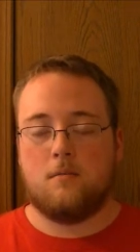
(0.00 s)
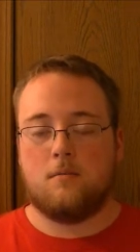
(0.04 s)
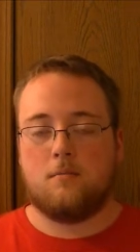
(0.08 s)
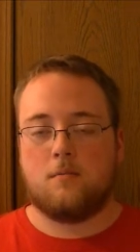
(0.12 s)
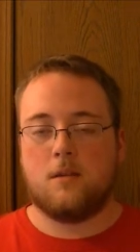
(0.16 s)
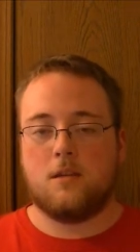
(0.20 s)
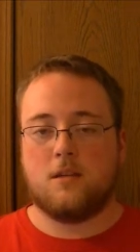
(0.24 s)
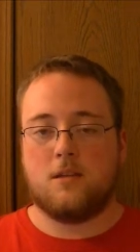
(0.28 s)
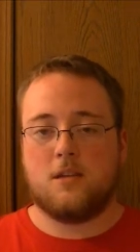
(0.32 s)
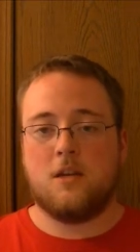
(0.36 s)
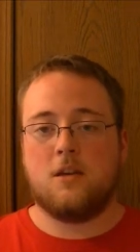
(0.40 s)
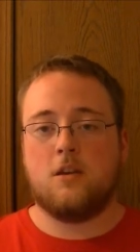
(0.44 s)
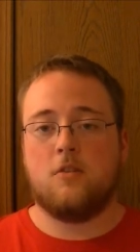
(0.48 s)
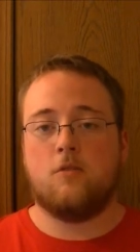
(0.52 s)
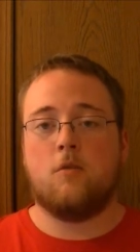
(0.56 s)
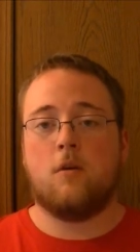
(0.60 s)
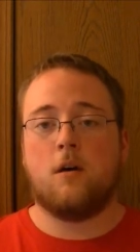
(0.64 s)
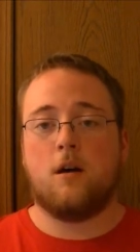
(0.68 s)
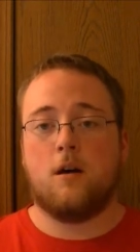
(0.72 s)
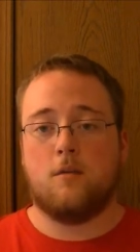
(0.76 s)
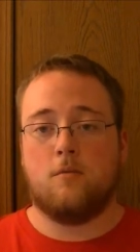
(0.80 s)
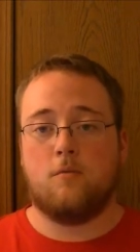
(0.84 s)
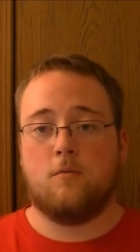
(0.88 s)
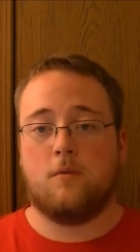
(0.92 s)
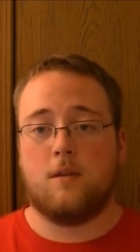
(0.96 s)
continue
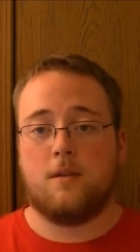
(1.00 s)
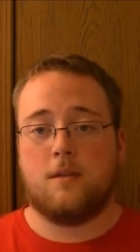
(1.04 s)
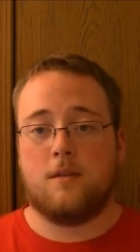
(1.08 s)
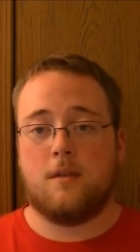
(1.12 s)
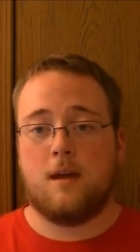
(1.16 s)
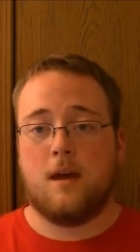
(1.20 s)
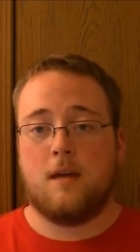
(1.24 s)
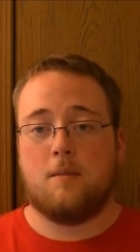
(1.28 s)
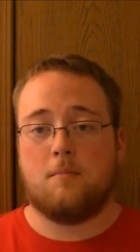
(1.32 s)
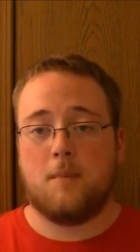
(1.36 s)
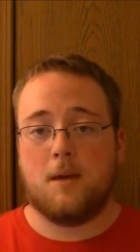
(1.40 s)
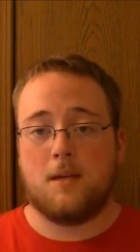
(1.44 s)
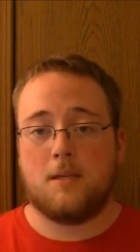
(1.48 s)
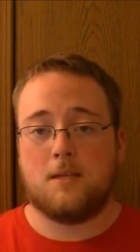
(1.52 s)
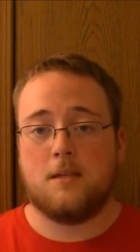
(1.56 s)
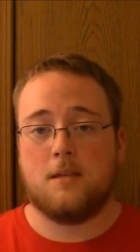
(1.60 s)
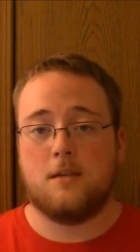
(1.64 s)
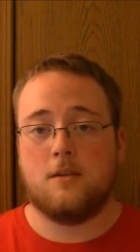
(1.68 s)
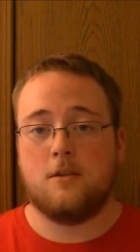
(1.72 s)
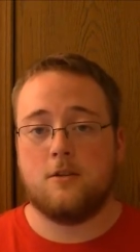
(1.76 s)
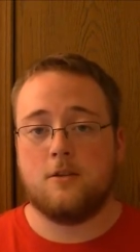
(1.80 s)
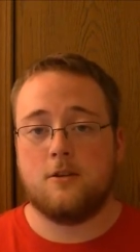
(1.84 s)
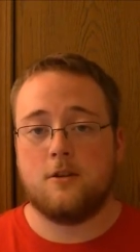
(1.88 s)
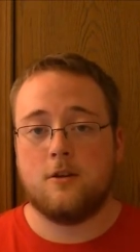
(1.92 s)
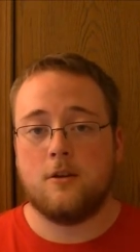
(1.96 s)
on with that
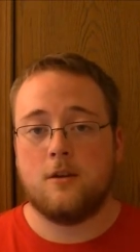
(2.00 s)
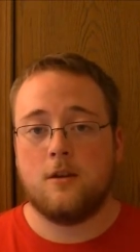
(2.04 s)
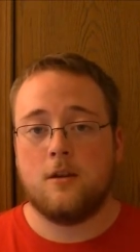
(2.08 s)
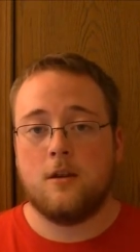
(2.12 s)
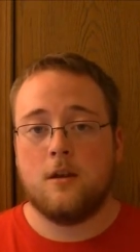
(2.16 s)
message.